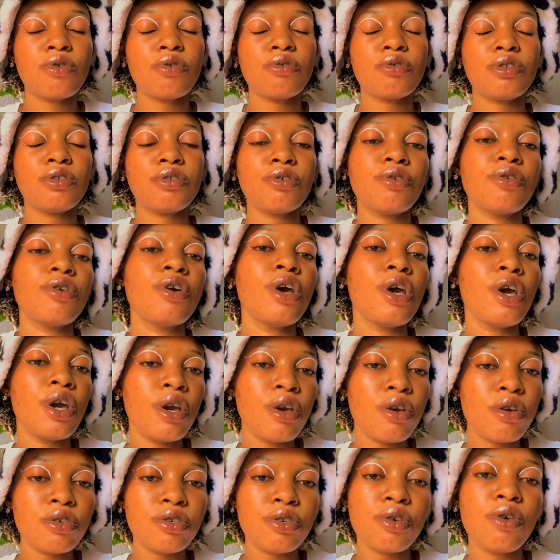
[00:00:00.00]
So you
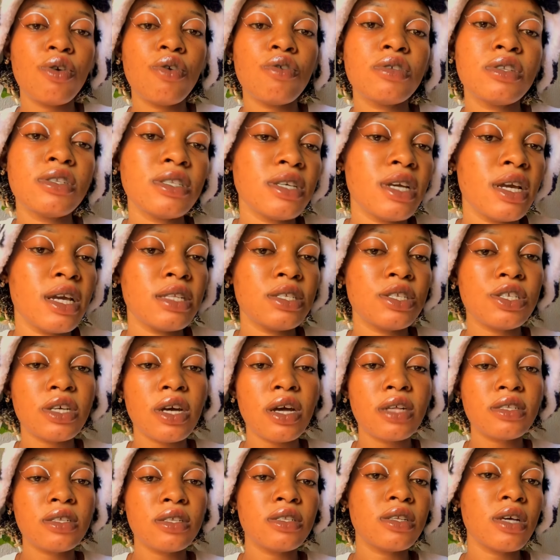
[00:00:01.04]
should go see it.
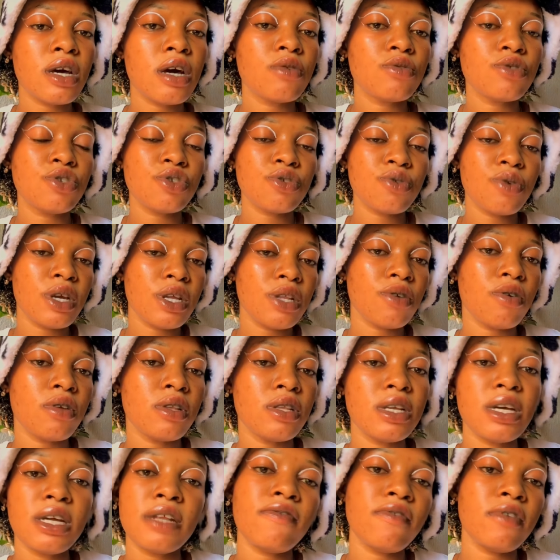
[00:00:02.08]
Shanty Town showing on
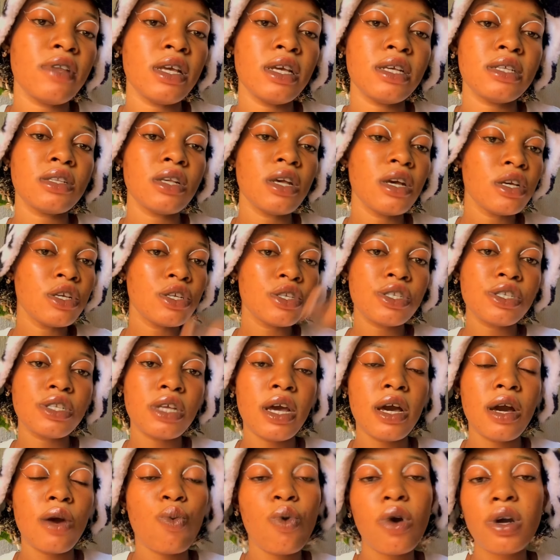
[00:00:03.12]
Netflix.
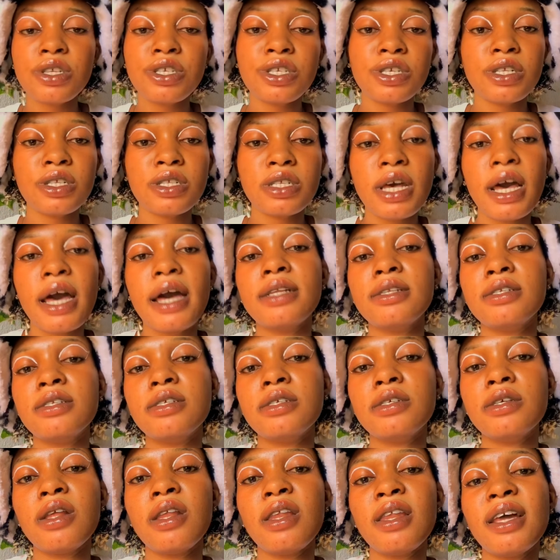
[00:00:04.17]
Watch it and
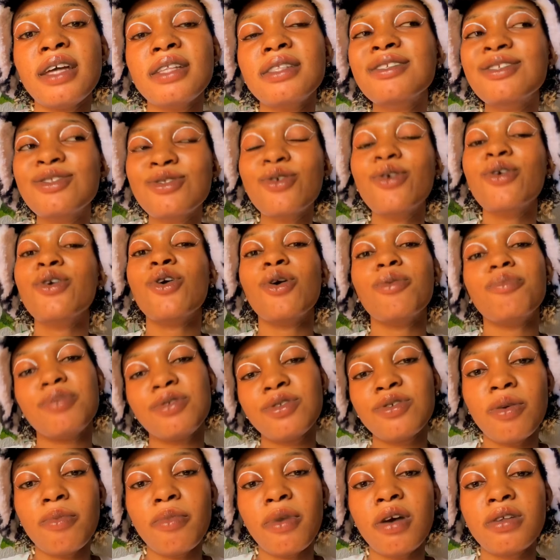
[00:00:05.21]
let's know your opinion
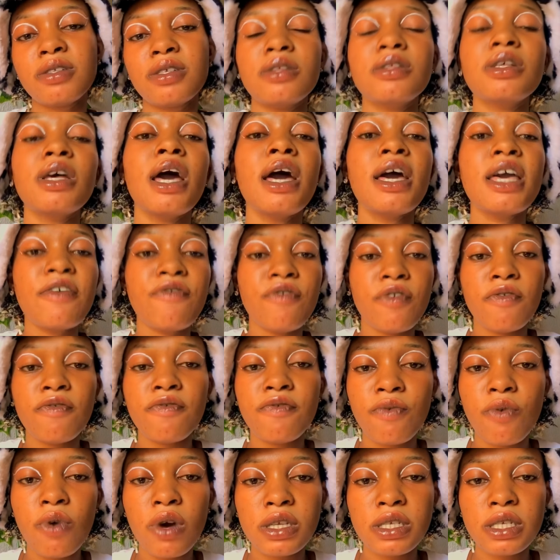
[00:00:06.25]
about it. If you've
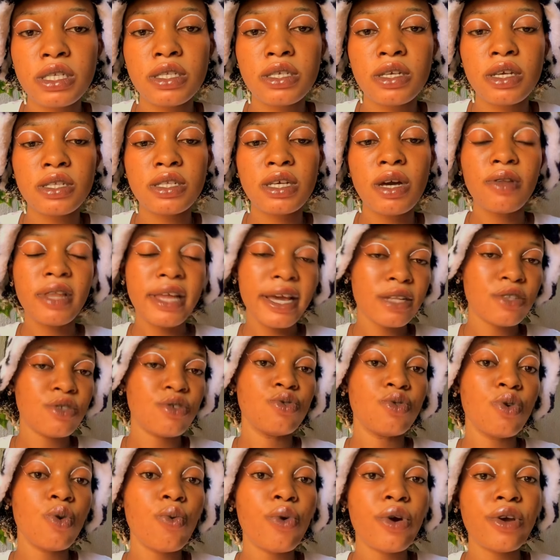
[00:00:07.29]
watched it, I would like to
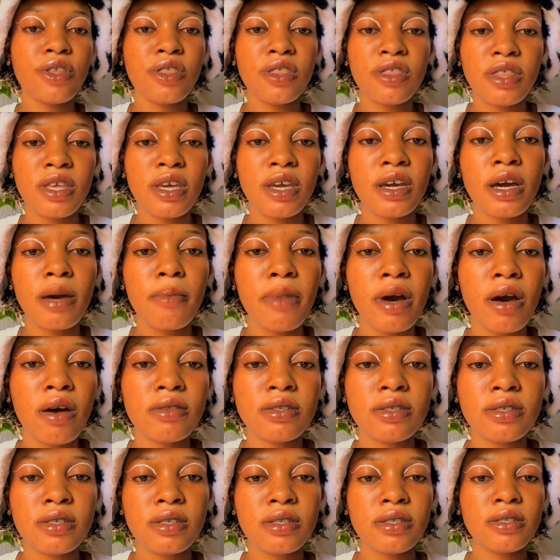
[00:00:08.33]
know what you think about
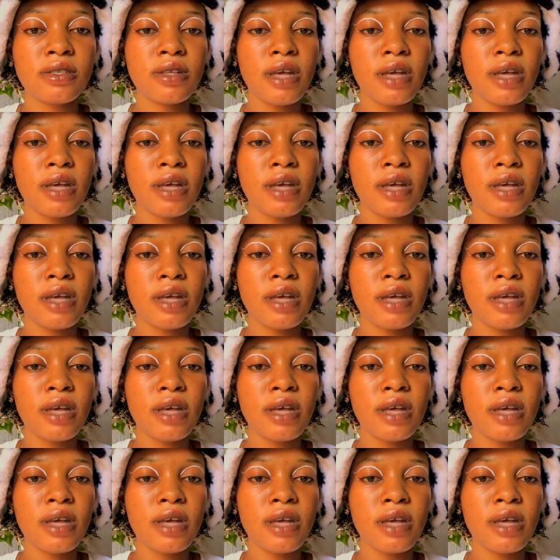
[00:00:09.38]
it.